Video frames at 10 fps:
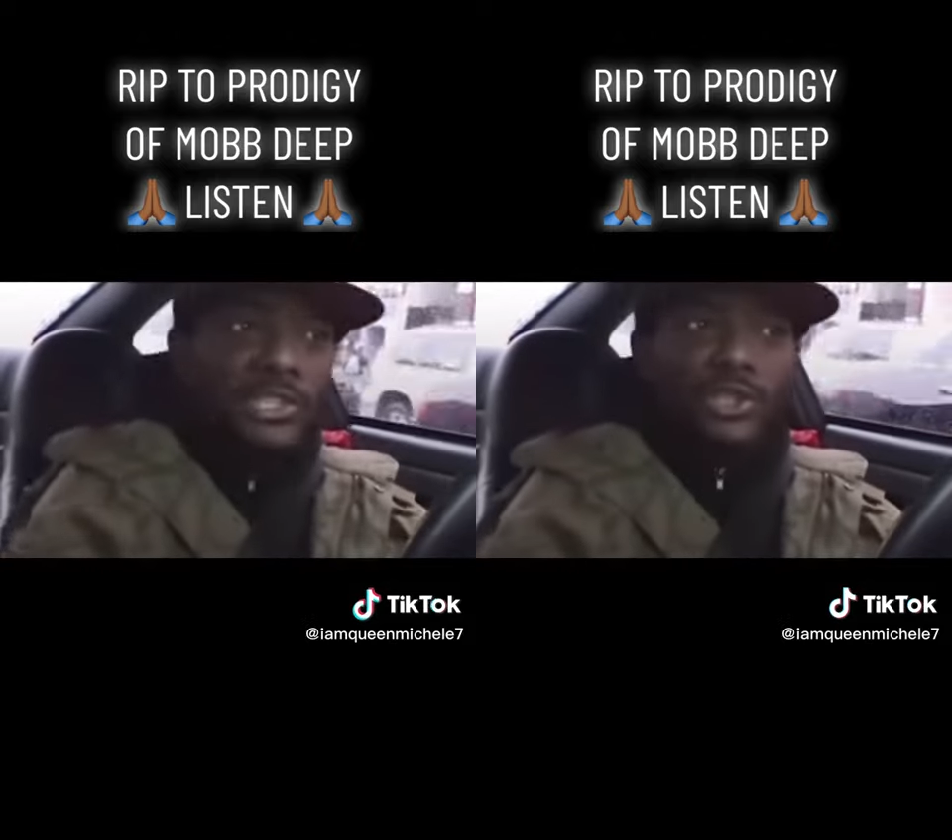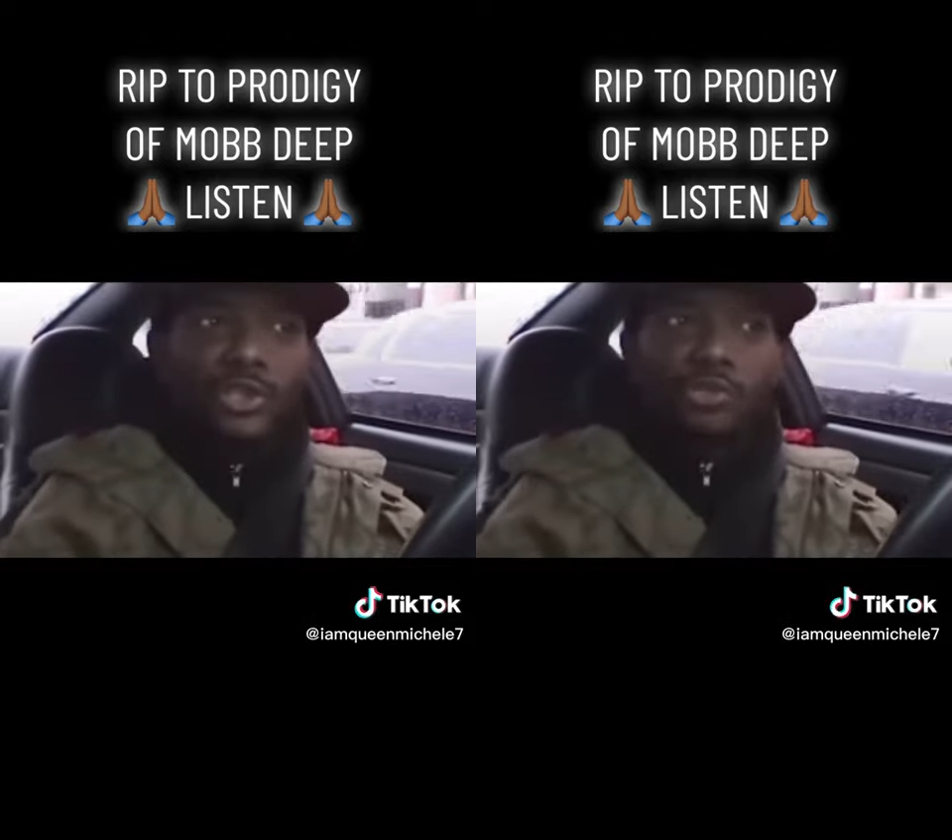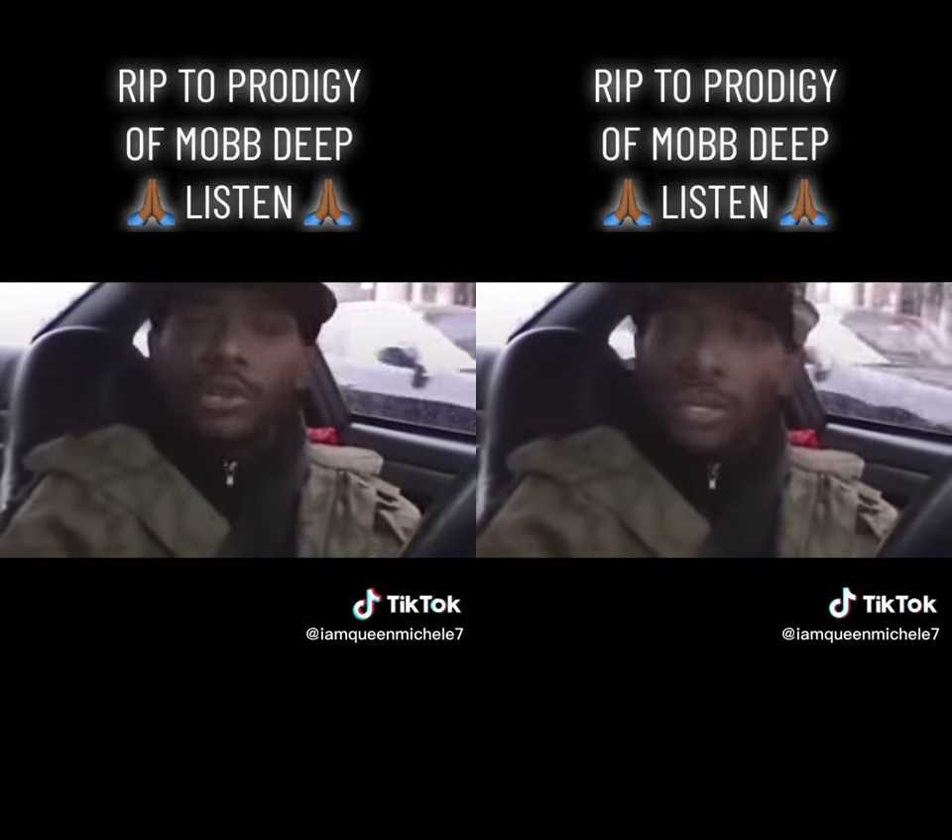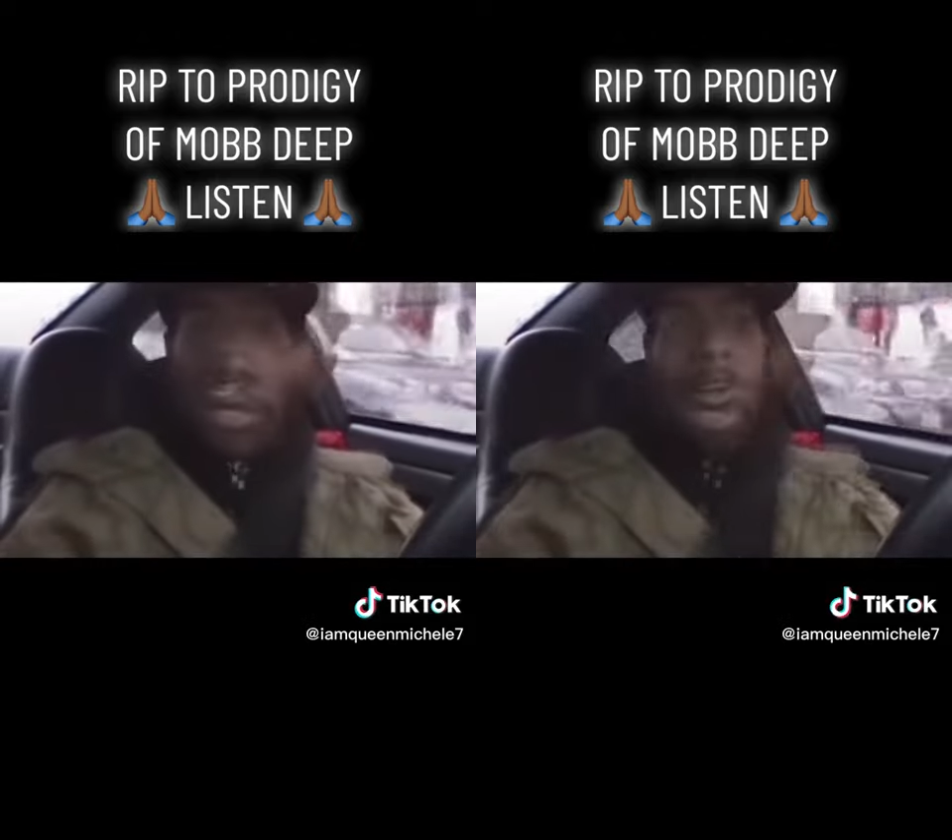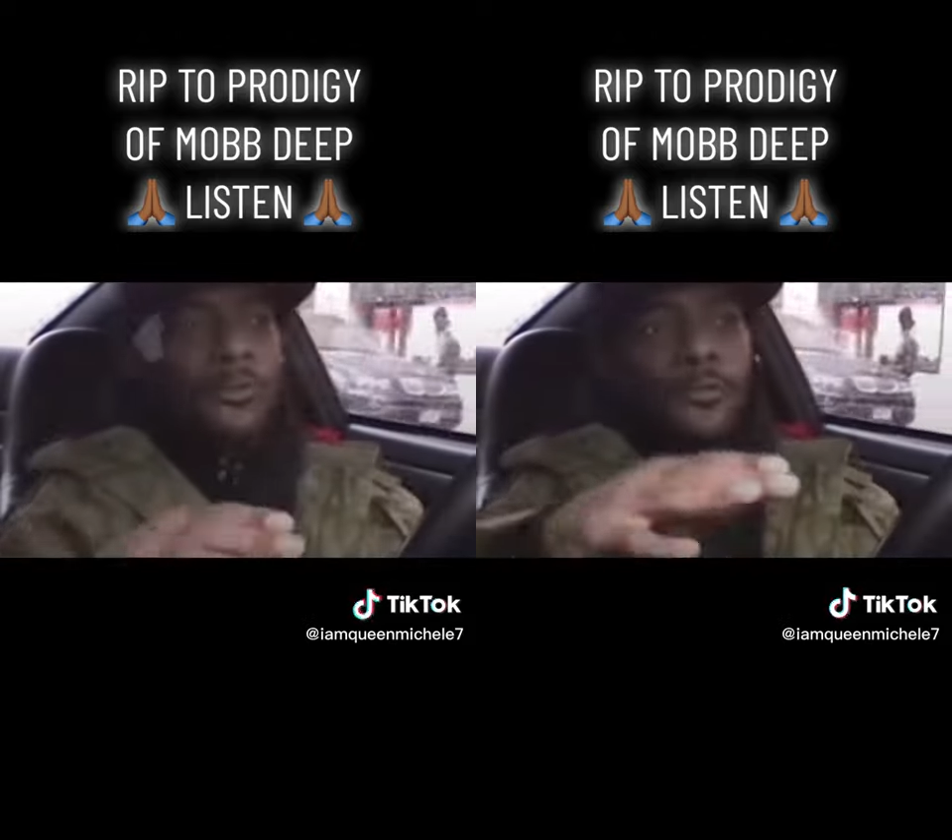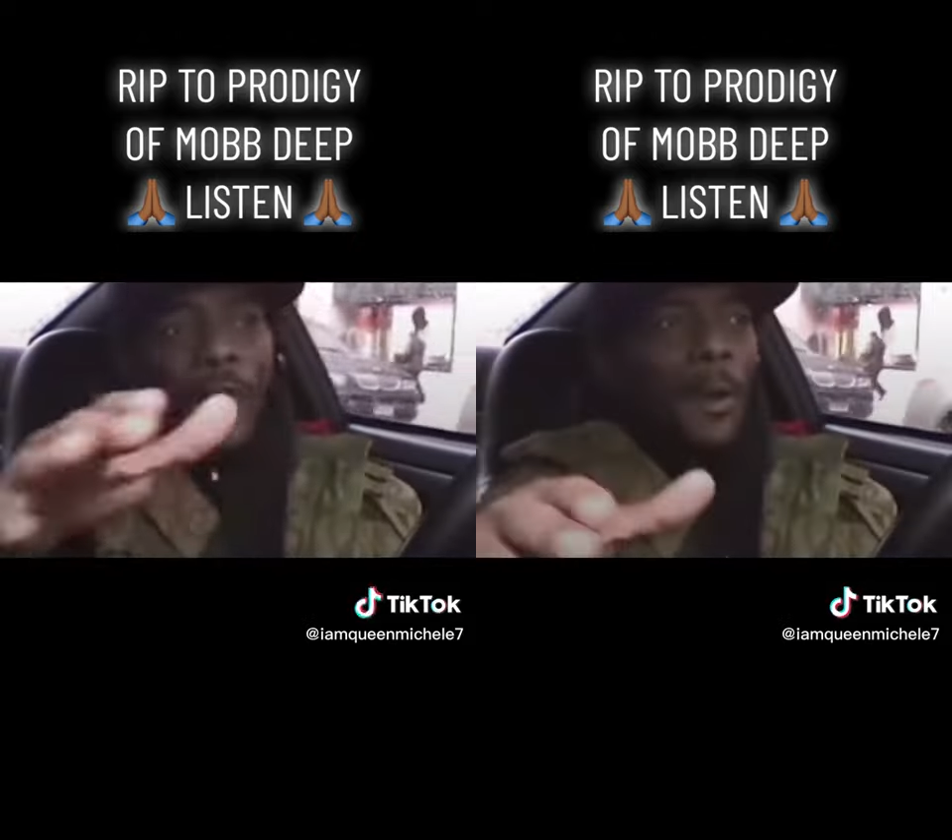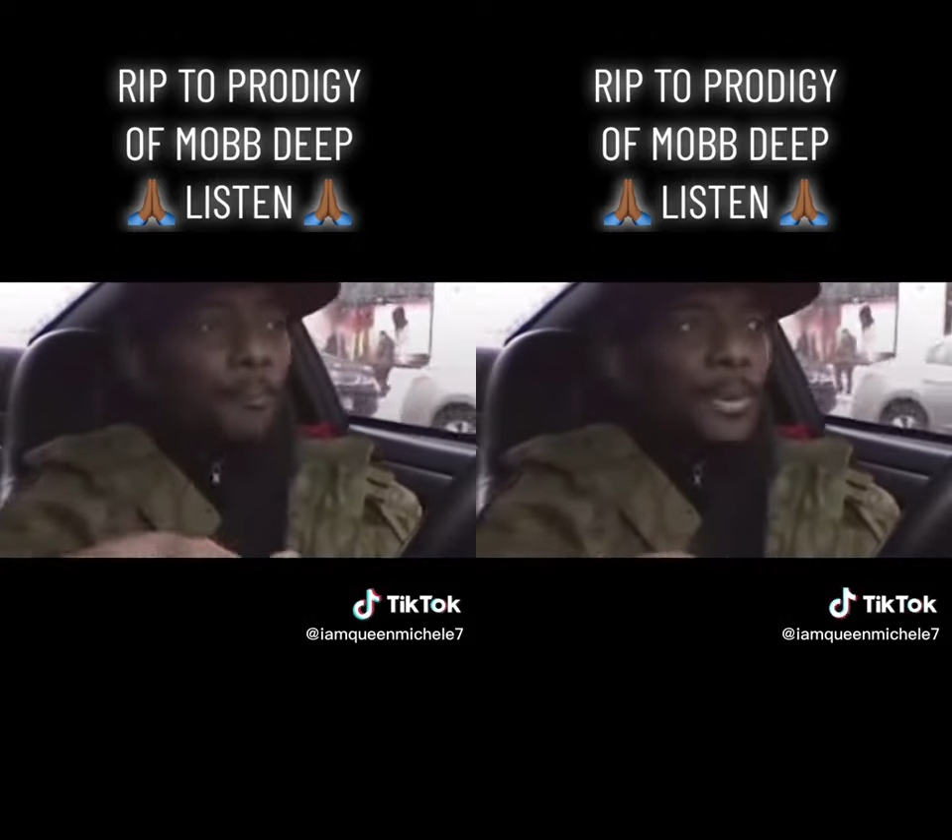street. Fuck